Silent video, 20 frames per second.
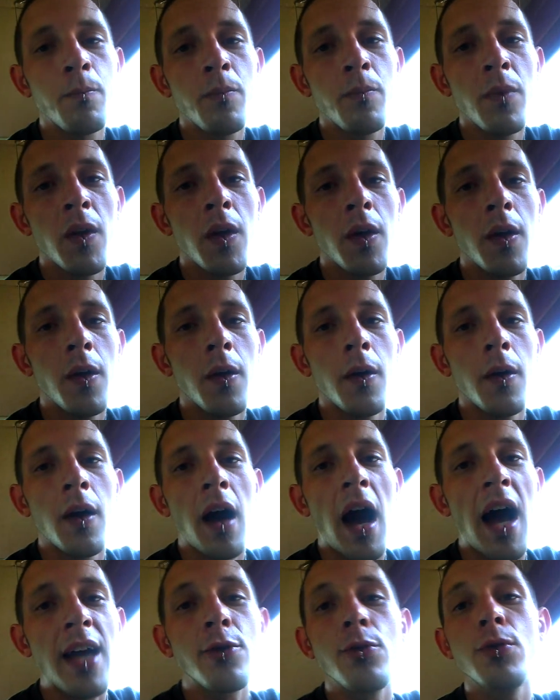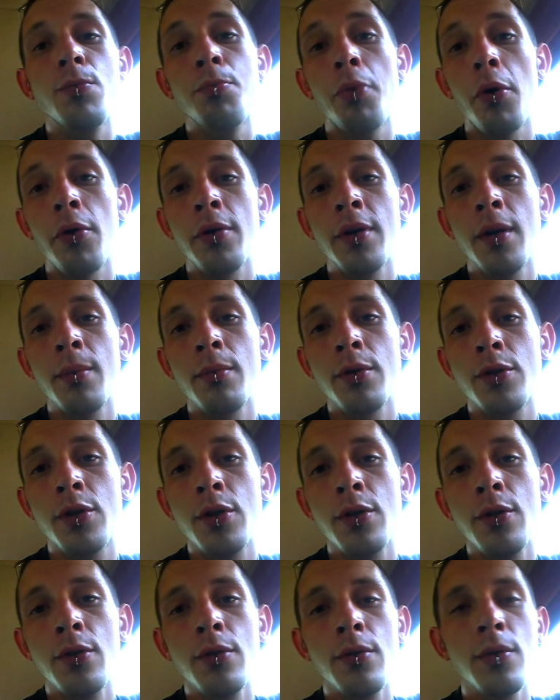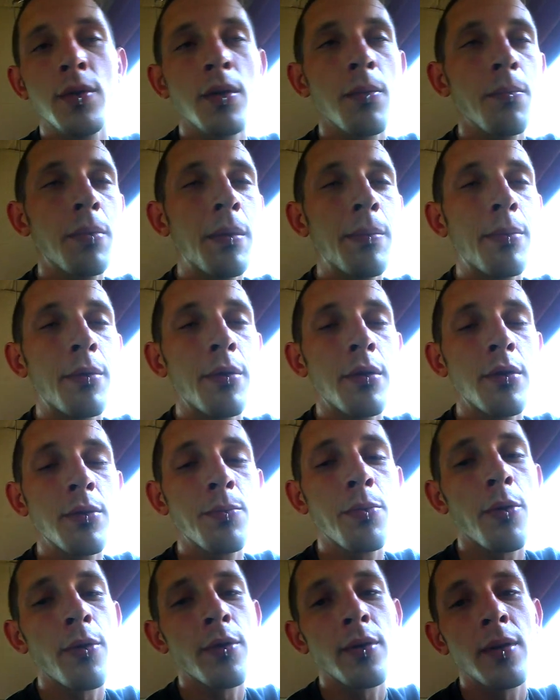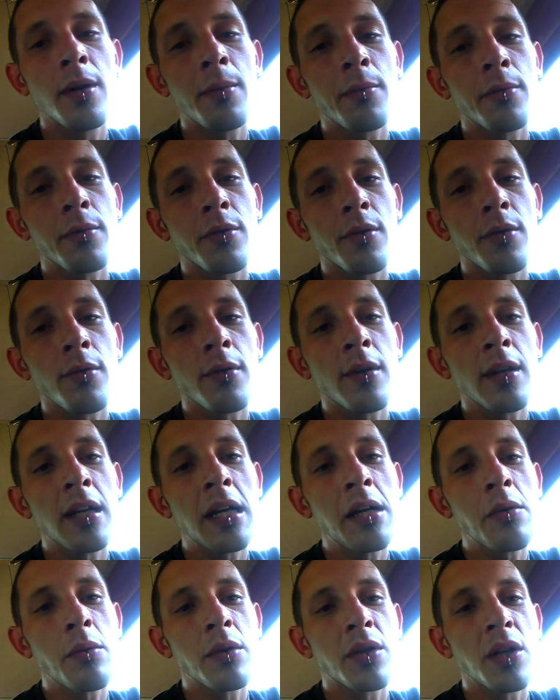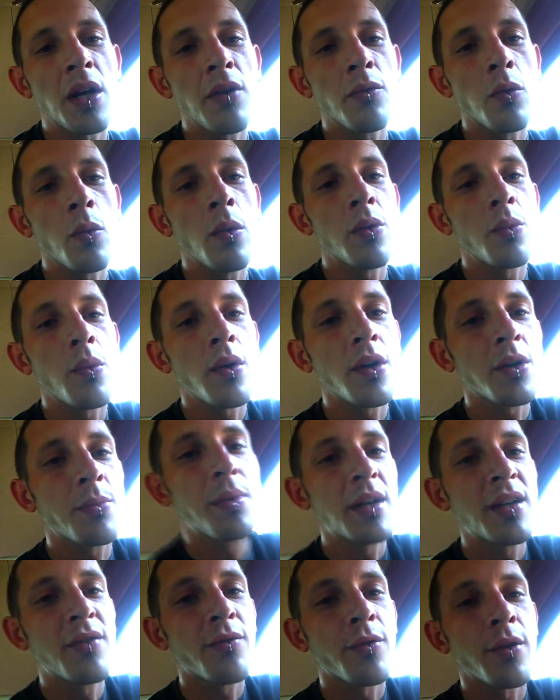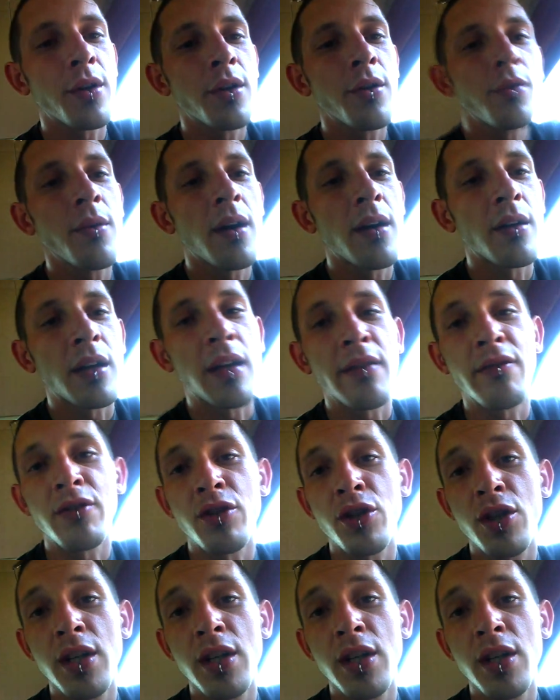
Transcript: I use port number two. Some people use port number three. Whichever one works best for you. I don't give a shit.